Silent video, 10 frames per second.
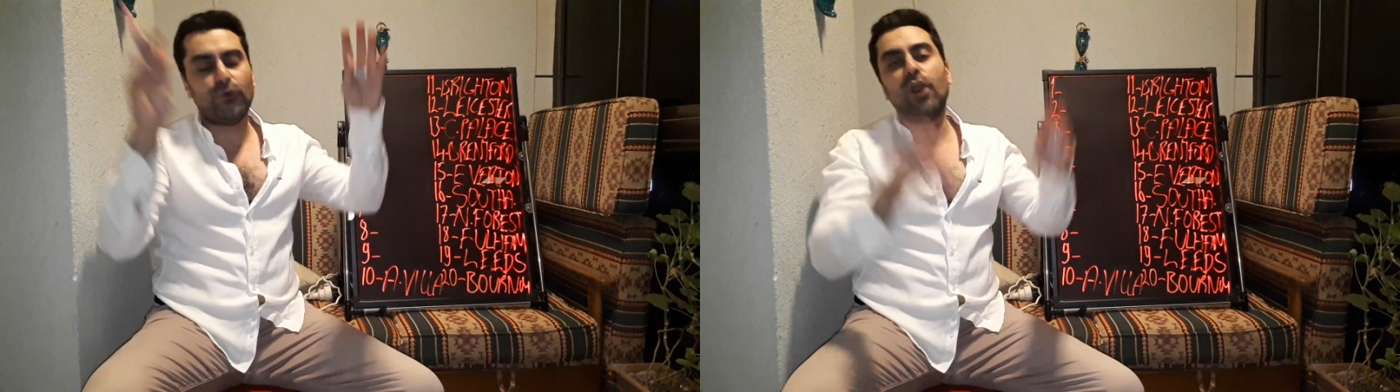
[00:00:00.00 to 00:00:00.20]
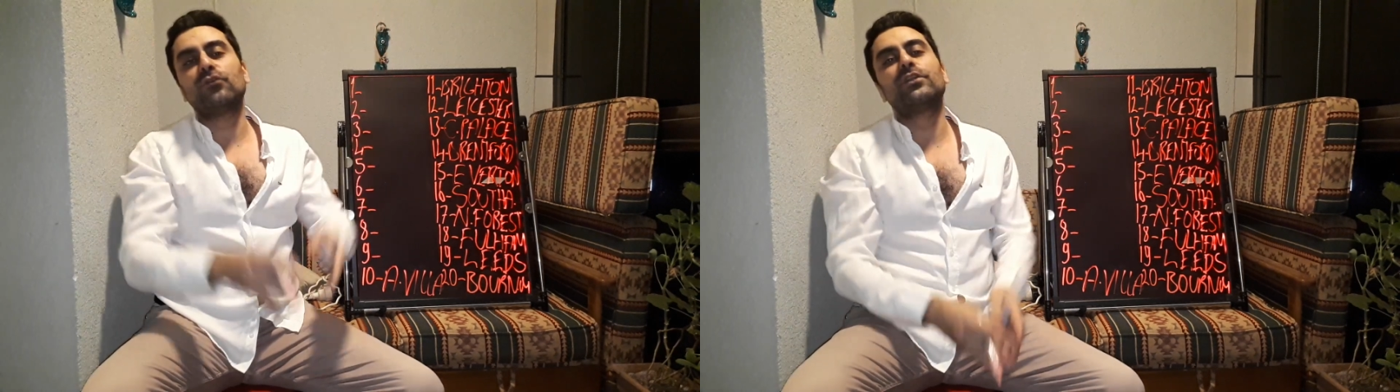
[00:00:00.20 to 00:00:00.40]

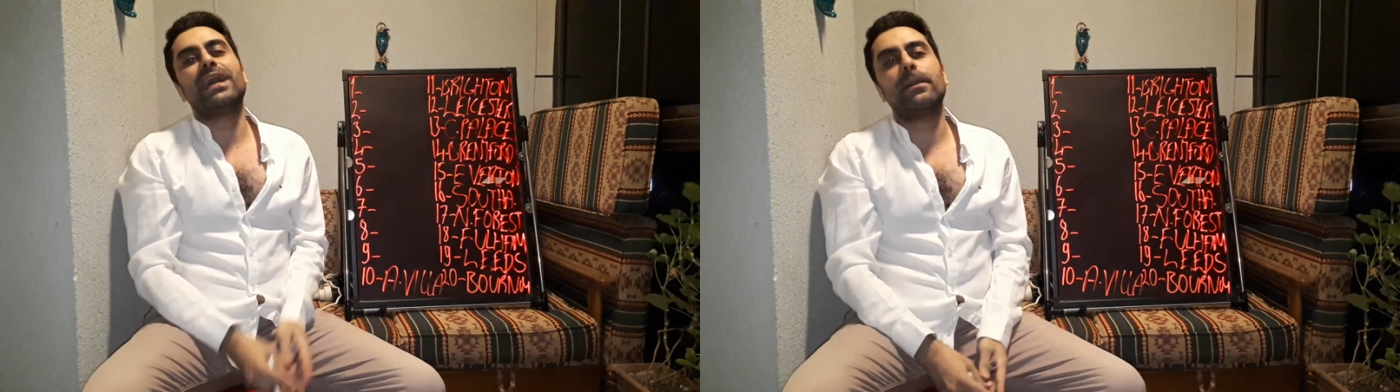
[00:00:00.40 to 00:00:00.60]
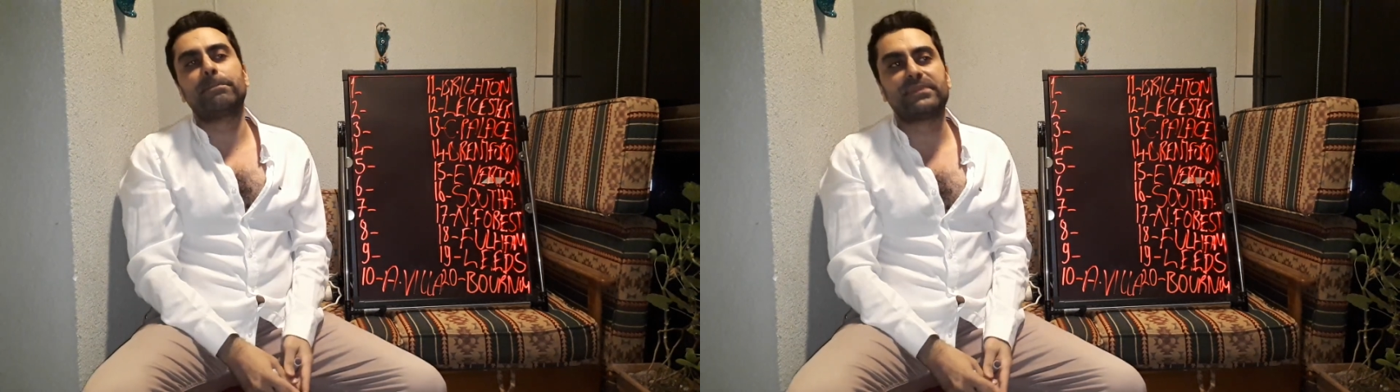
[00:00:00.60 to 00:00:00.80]

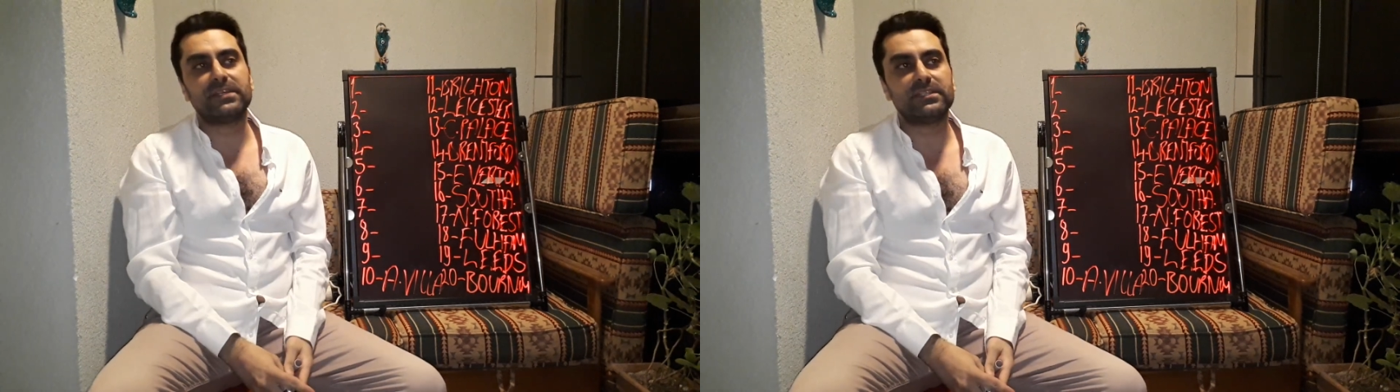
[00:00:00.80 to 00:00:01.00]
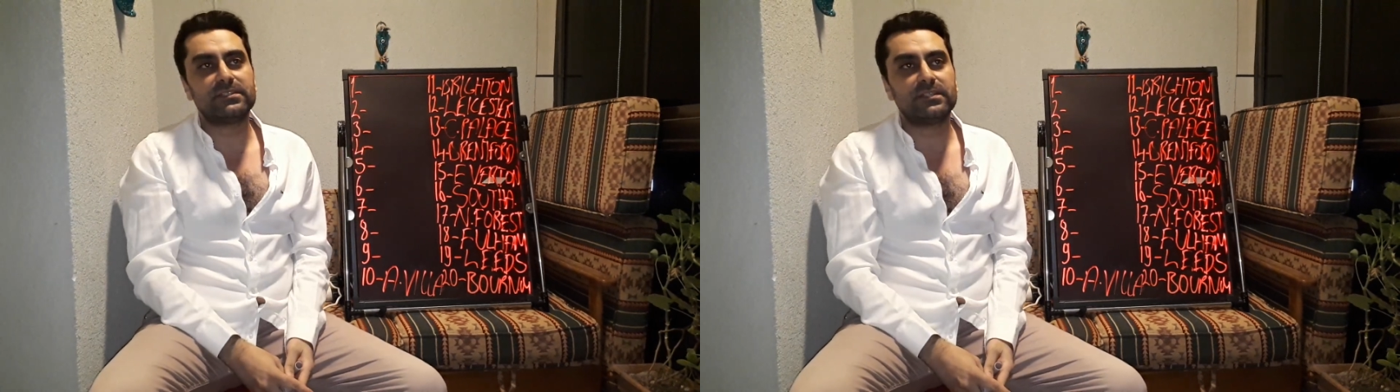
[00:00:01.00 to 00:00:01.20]

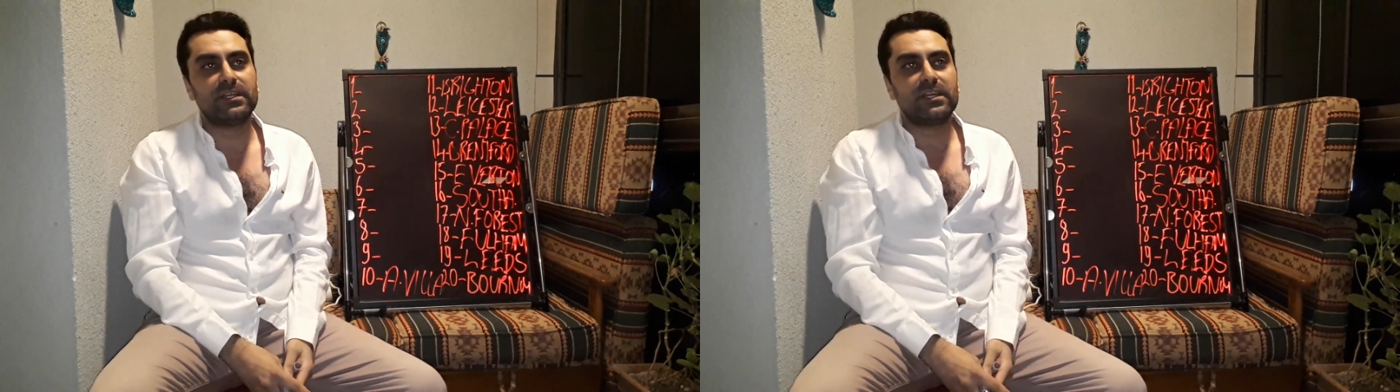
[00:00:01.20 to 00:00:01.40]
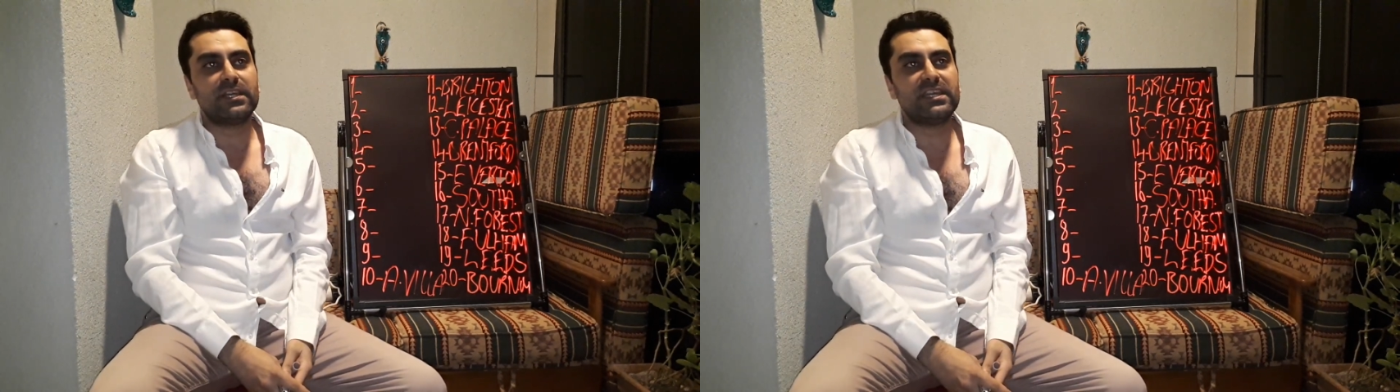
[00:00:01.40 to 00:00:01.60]
Wolverhampton
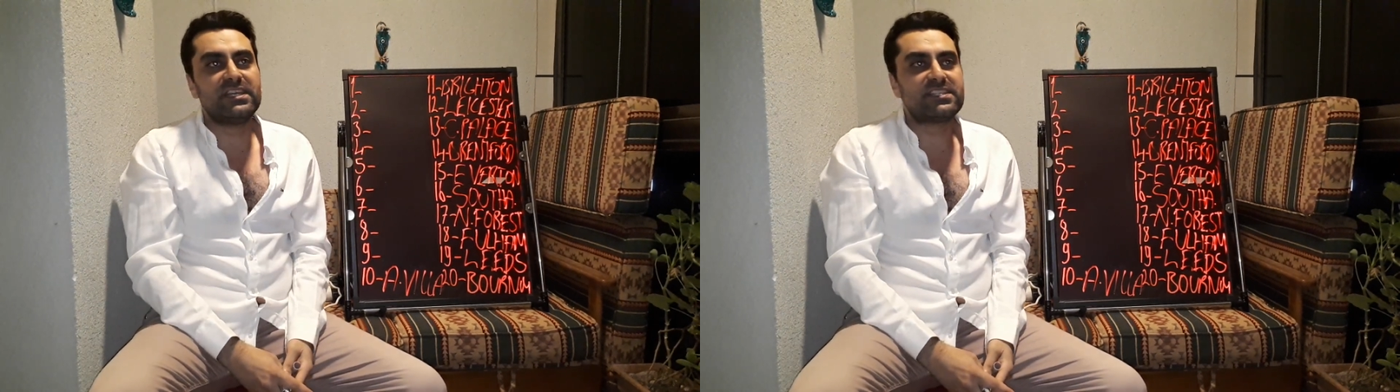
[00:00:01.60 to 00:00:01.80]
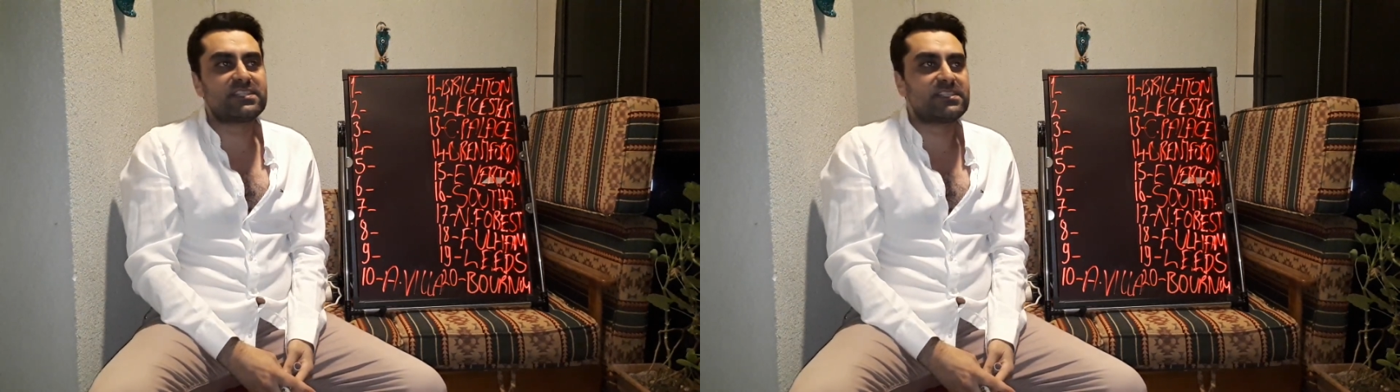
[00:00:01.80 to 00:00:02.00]

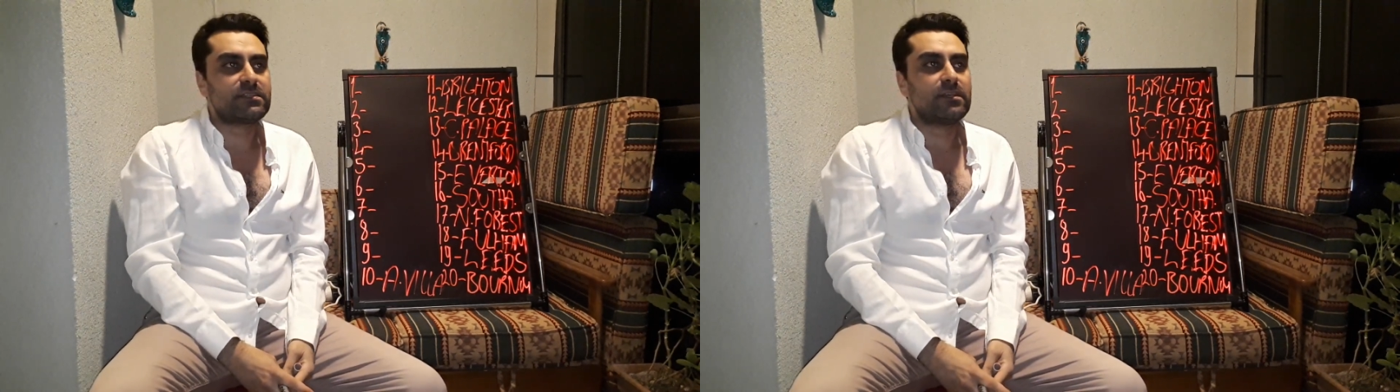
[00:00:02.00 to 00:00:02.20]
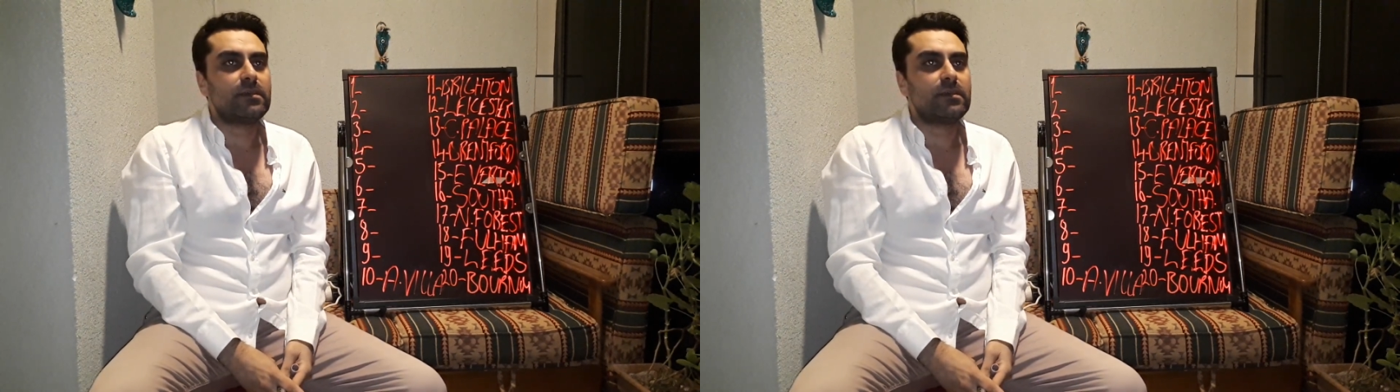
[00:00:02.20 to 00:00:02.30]
is